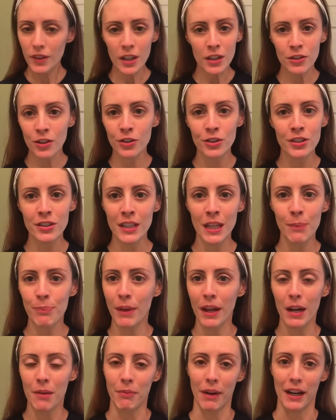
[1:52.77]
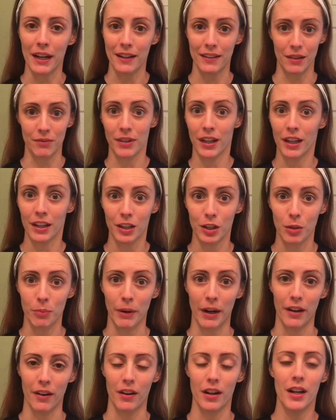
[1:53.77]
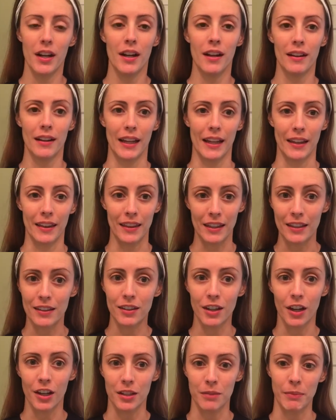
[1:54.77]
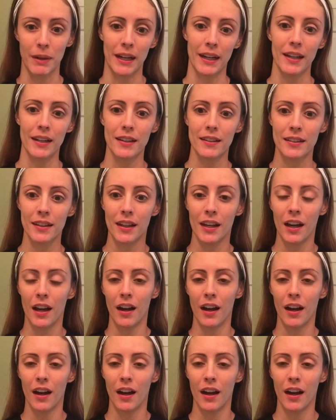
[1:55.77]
So just keep that in mind as I'm telling you about like these cosmetics.